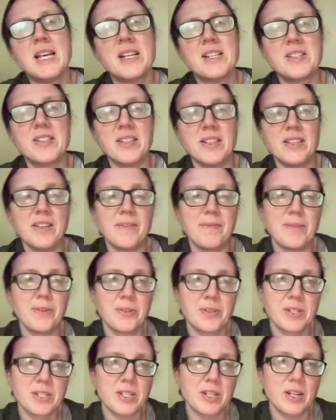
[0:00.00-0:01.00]
So you need to
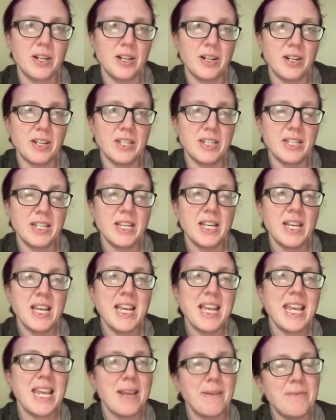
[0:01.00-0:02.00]
focus on,
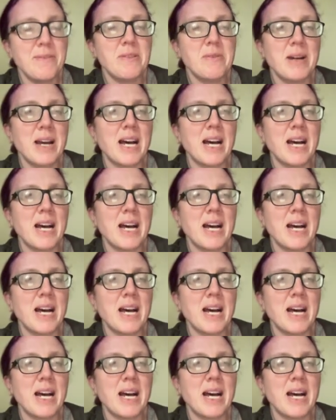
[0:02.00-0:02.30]
if you